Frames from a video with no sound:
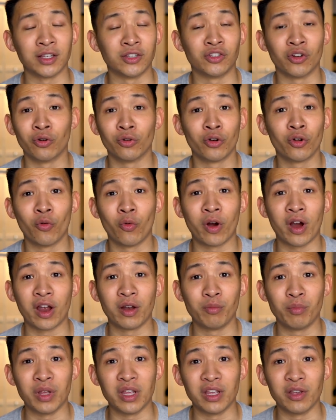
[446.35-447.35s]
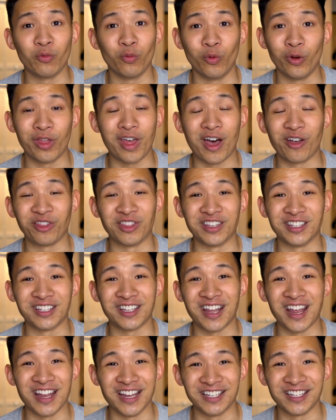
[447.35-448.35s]
I don't know where I'd be without this
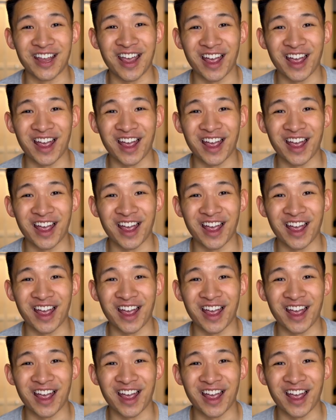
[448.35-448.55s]
cage